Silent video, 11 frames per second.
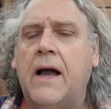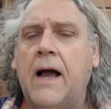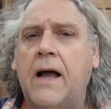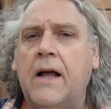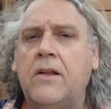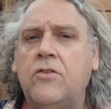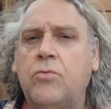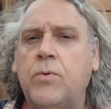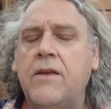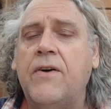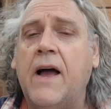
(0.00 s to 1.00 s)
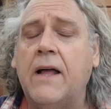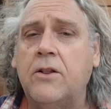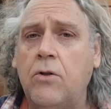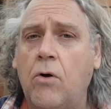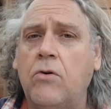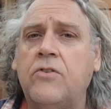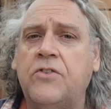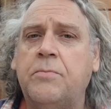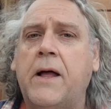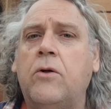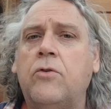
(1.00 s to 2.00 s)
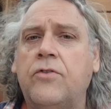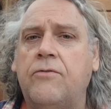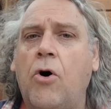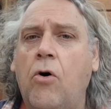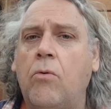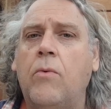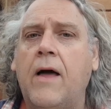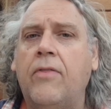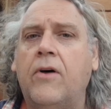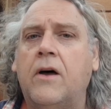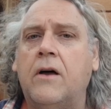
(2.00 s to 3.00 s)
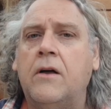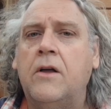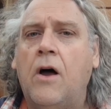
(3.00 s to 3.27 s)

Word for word: And we've had long spells of hot weather